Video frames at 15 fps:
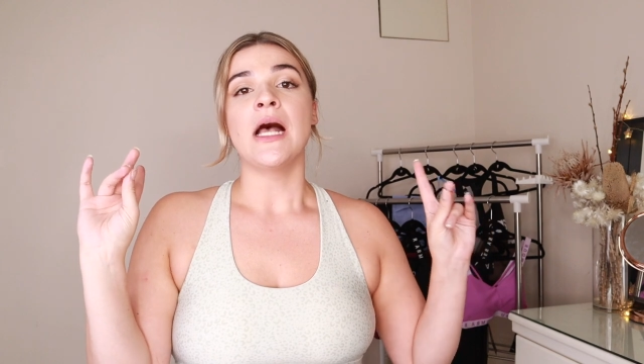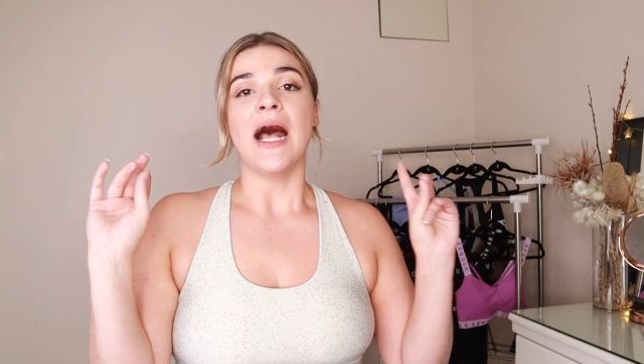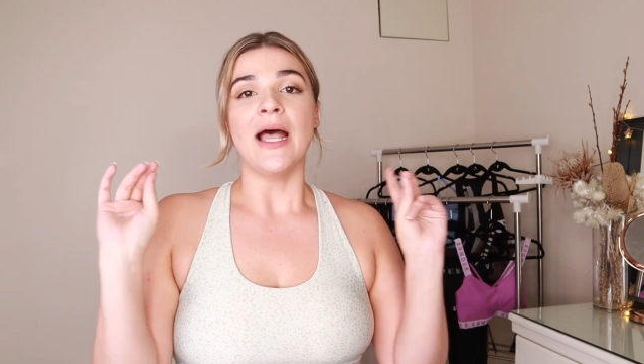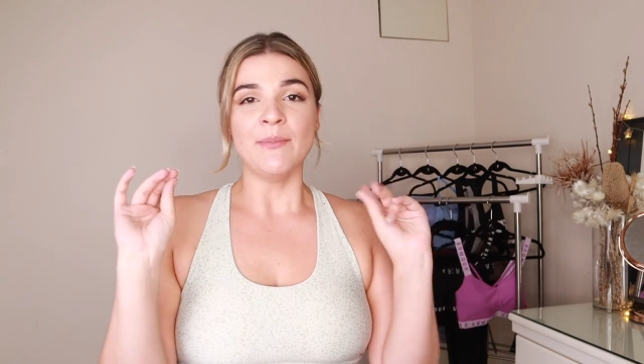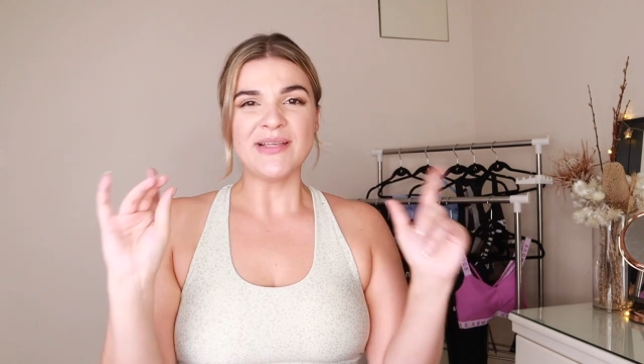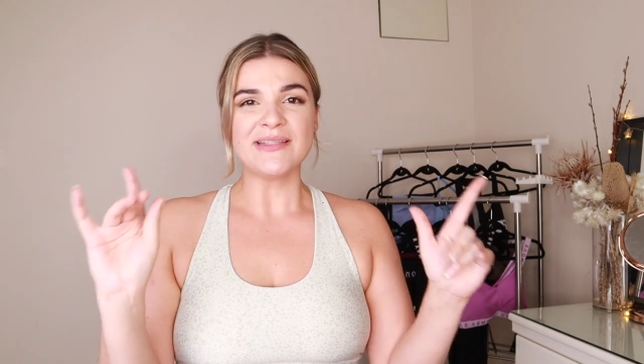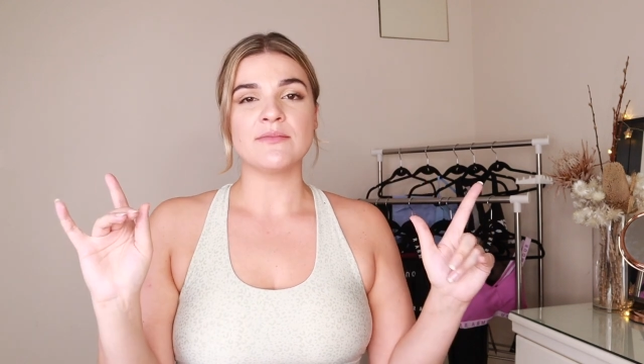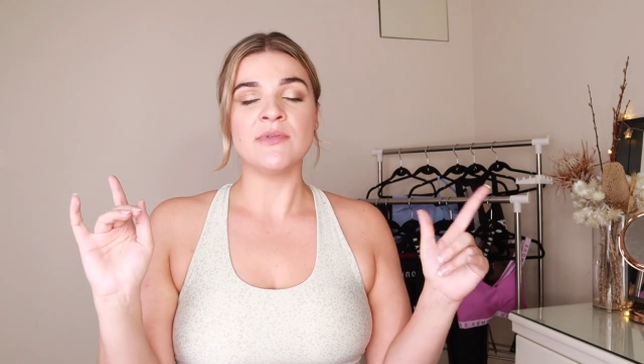I
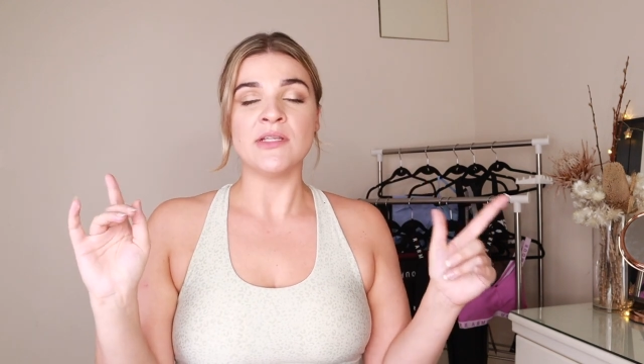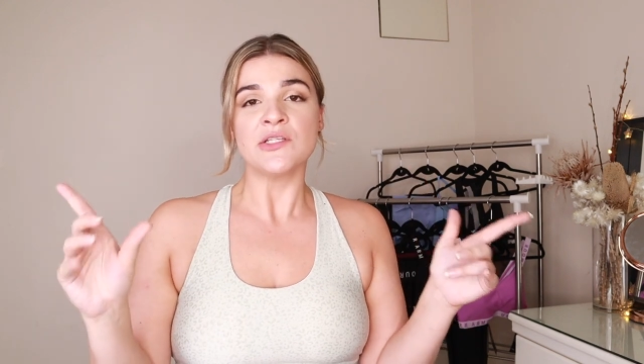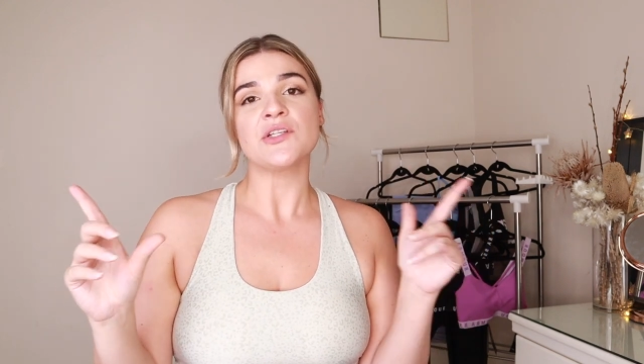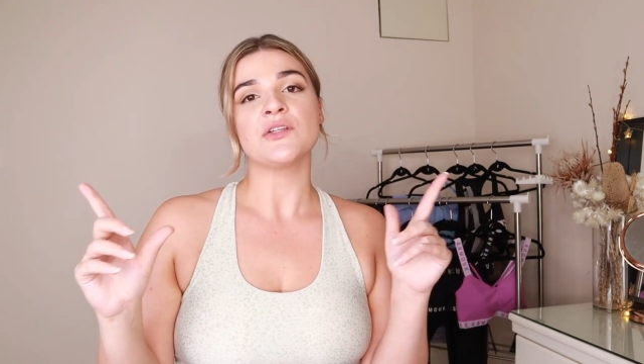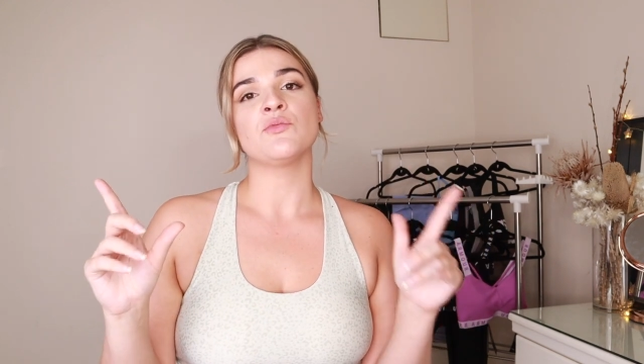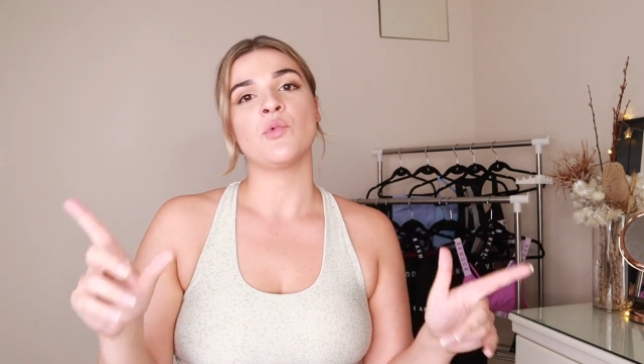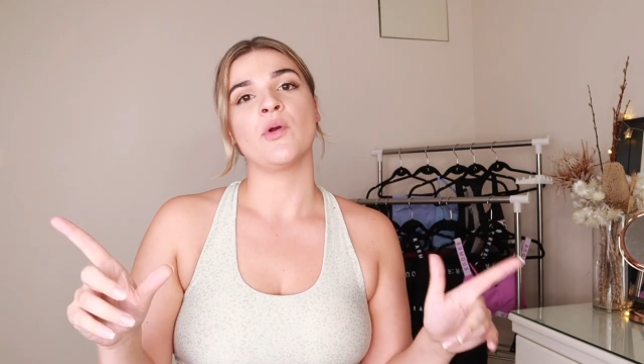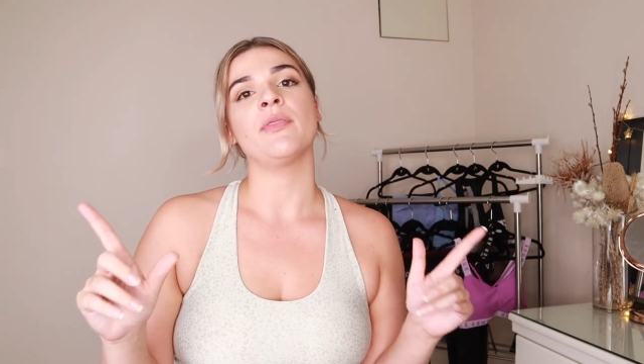must
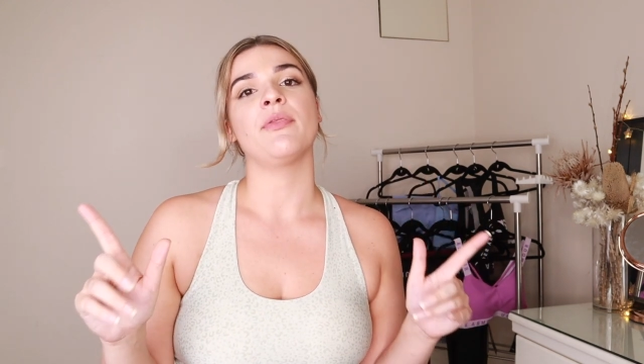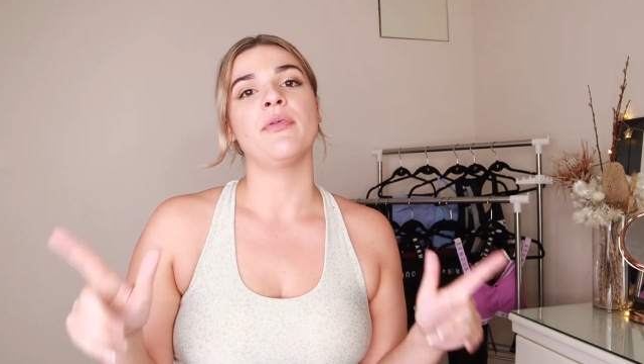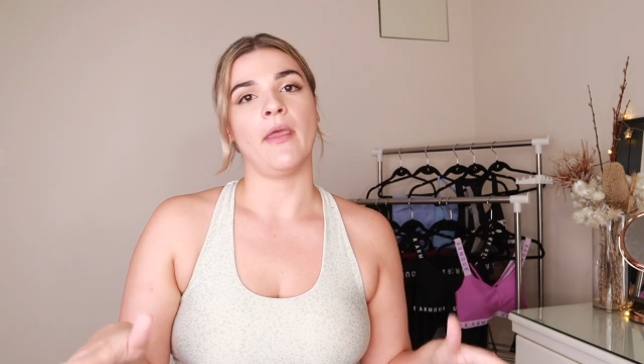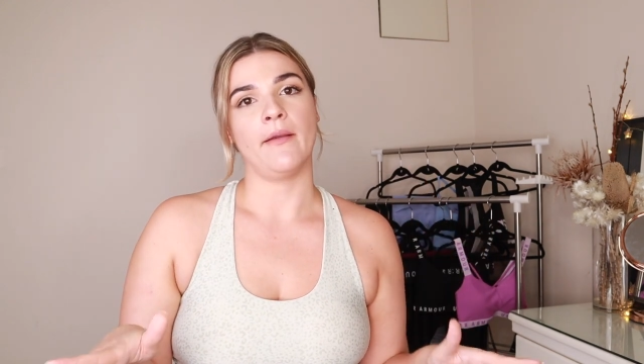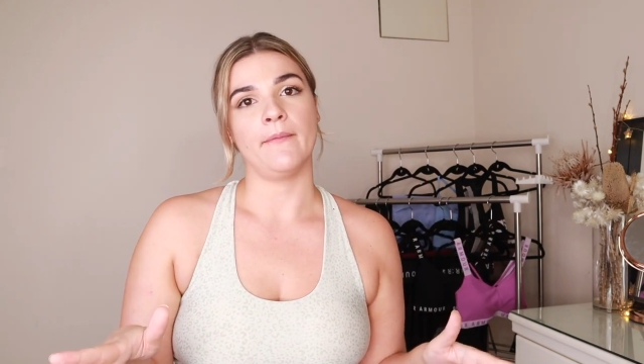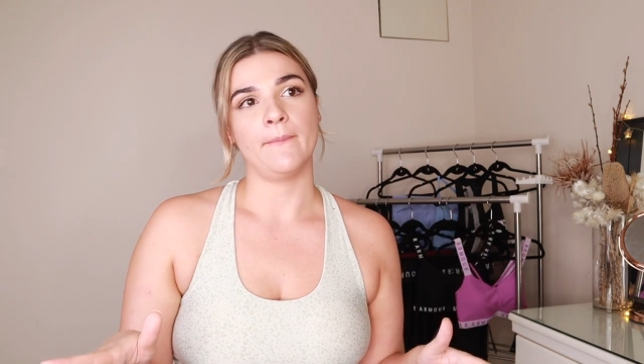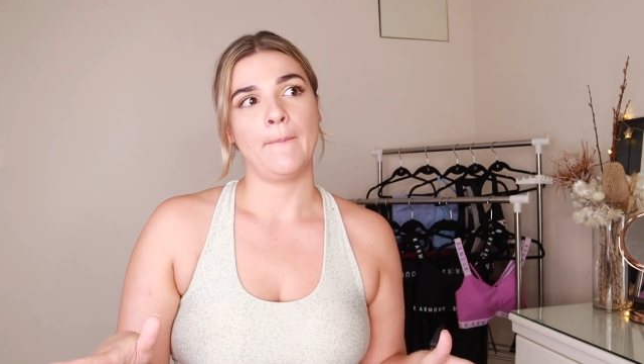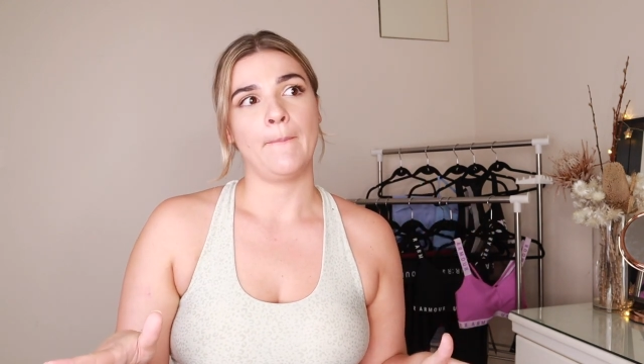mention one
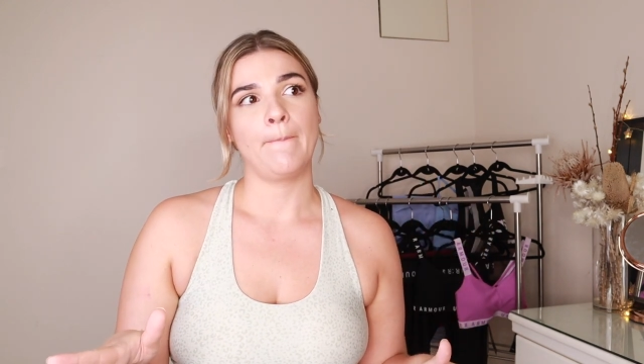thing.